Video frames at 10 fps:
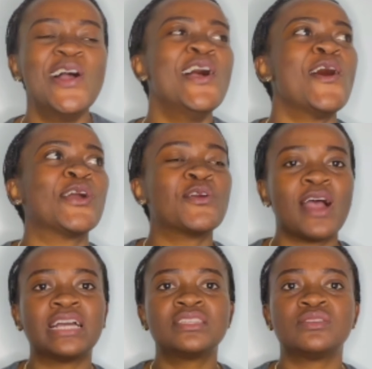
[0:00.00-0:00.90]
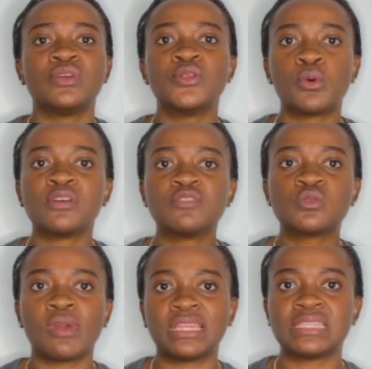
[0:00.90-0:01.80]
or you had, one of those
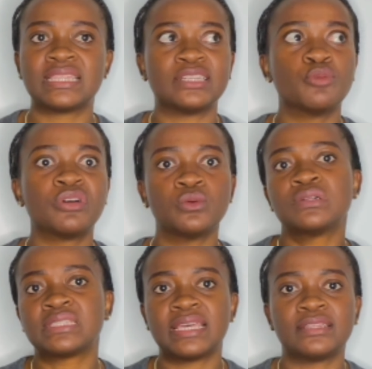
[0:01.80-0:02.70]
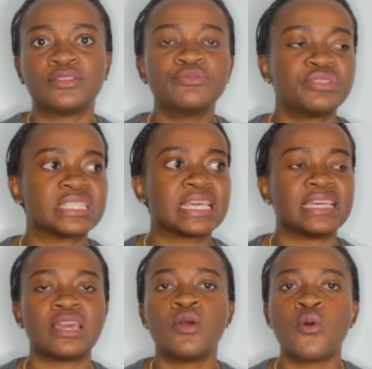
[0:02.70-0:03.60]
weddings that nobody was there, don't be scared.
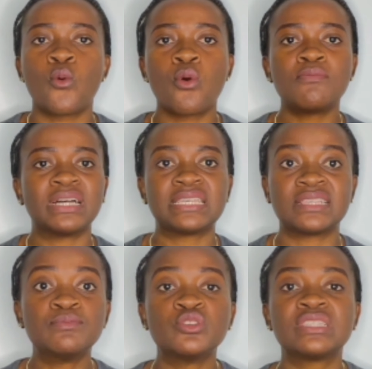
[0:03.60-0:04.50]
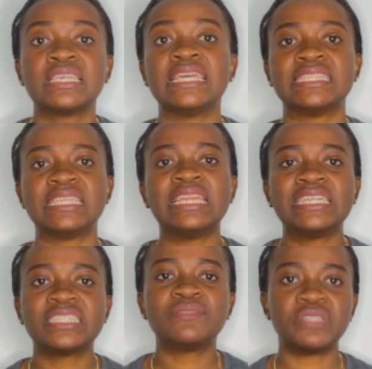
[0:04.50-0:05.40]
What matters most is the
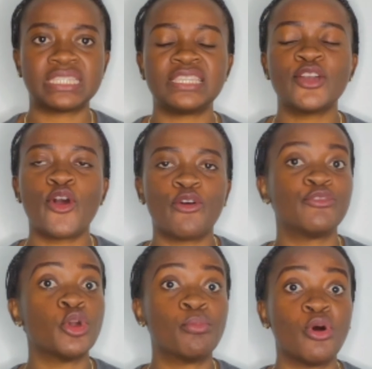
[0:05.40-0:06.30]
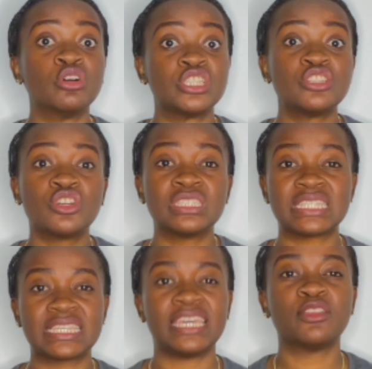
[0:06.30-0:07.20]
legitimacy of your bond, not the
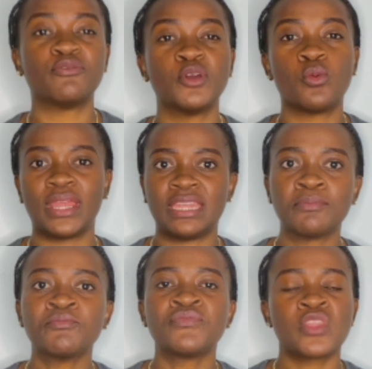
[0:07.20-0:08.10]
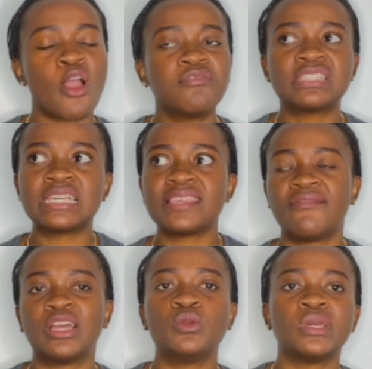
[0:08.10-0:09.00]
scale of your wedding. Officers
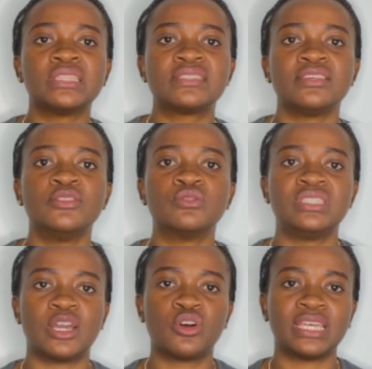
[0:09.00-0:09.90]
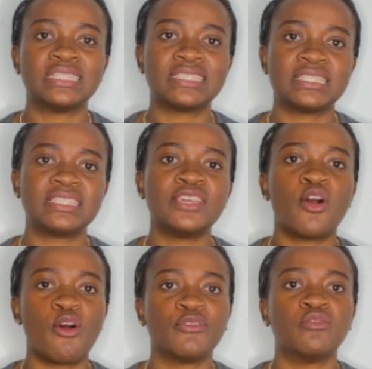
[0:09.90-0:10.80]
evaluate, the authenticity
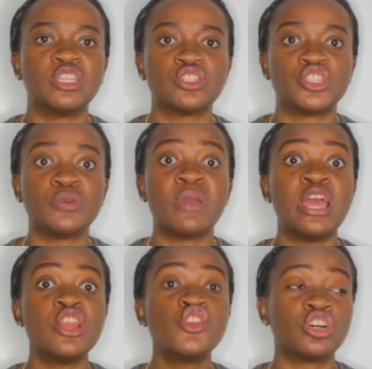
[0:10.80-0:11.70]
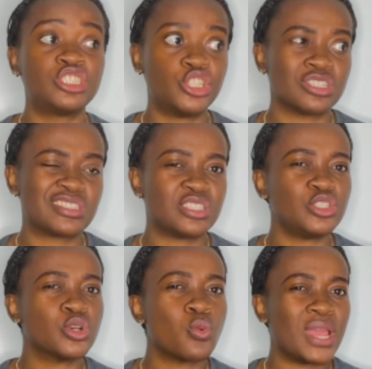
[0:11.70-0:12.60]
of your relationship, not just
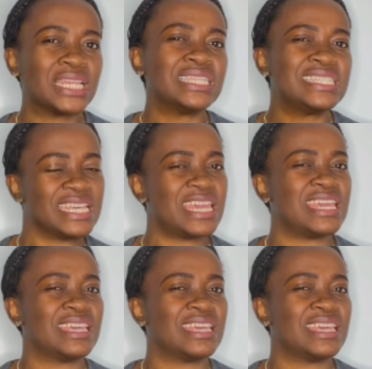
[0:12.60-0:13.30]
your wedding day.